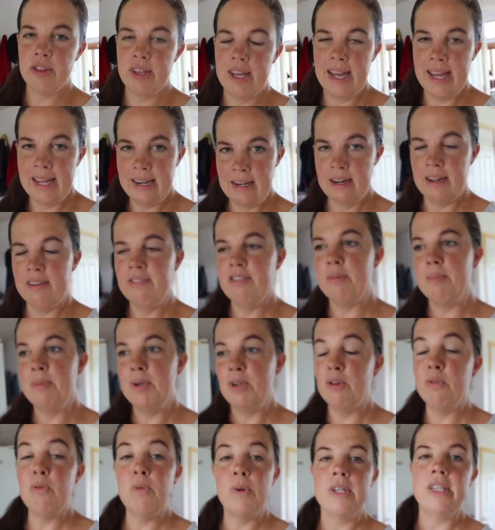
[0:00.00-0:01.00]
the end of a
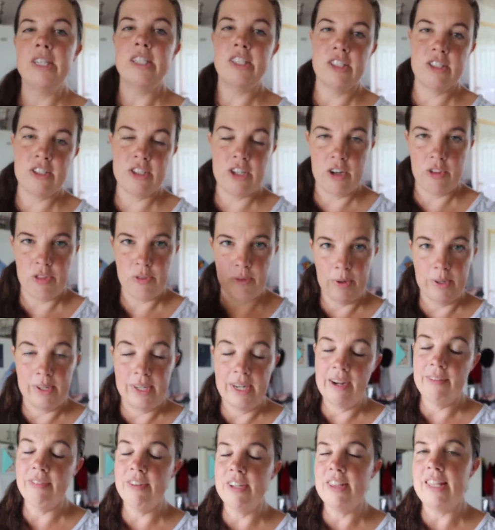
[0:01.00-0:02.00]
move when you just start
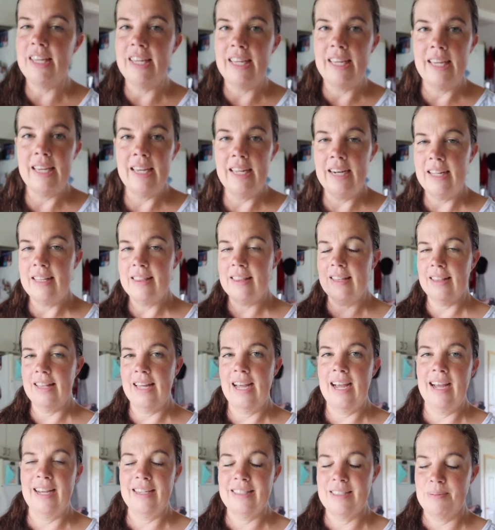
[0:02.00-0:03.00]
throwing everything in at the
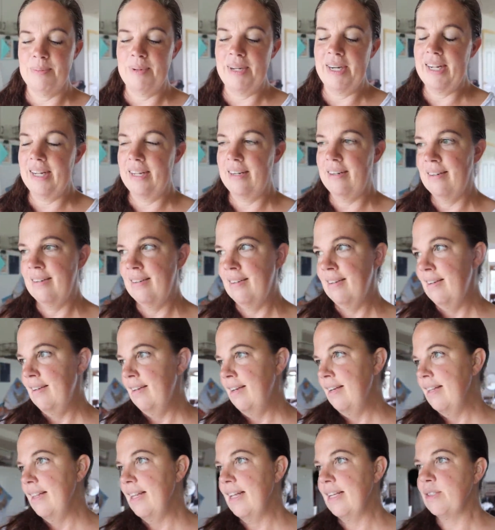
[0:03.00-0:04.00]
last minute,
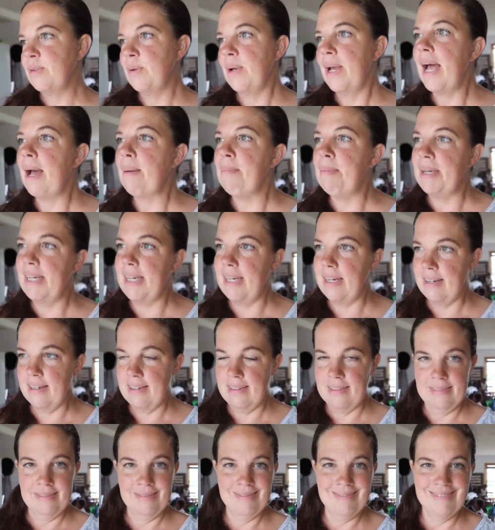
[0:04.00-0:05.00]
that's what happened
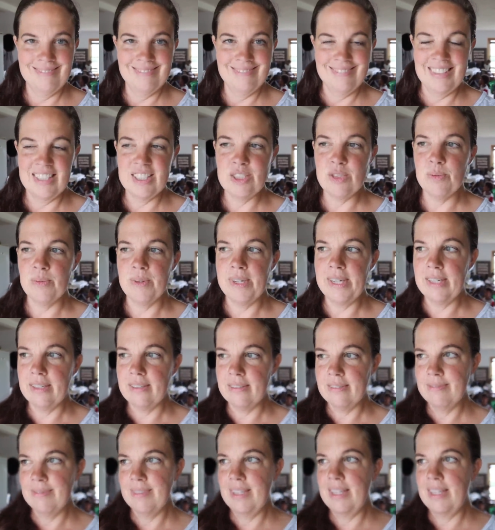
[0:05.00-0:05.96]
here it's real.